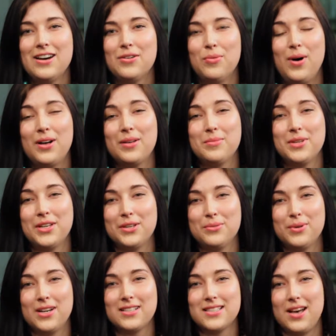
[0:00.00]
Welcome to Good
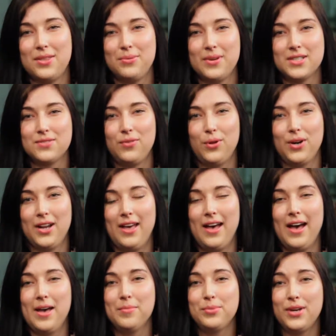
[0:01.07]
Work Southwest Florida.
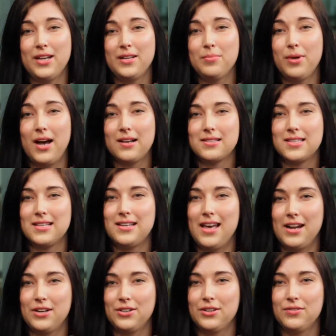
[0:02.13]
I'm Brandi Broxson,
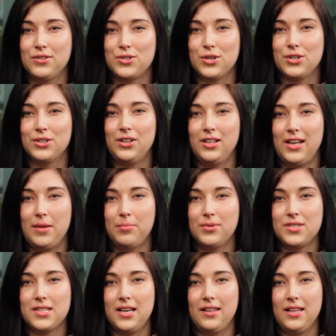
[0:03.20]
editor of the journal
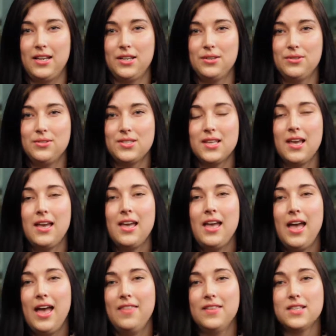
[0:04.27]
Naples Daily News,
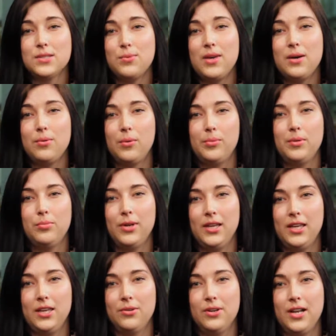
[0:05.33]
and this week we'll be
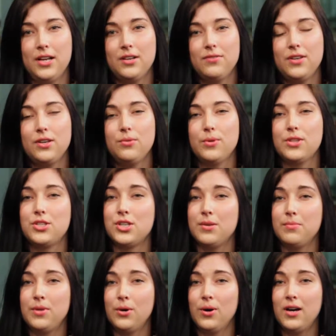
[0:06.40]
bringing you an interview with
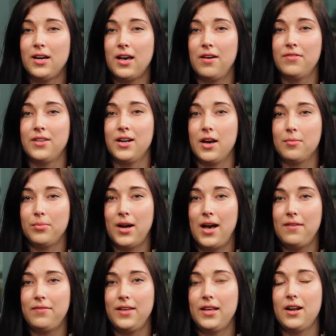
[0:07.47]
Jim York of the
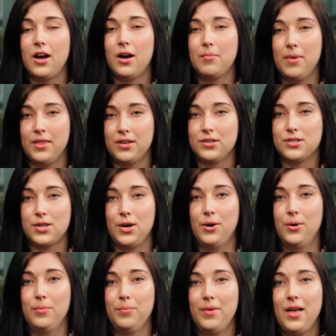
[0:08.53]
nonprofit Our Mother's
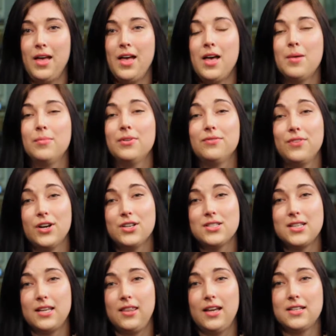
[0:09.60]
Home. But
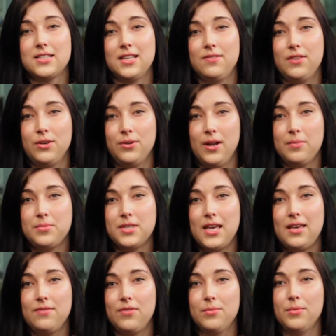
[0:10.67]
first, I'd like to give you an
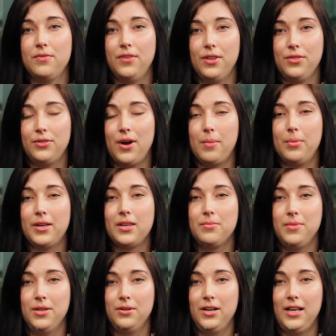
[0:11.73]
update from the philanthropic
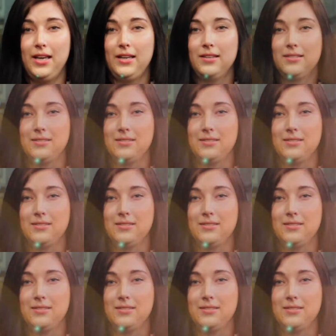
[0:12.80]
community.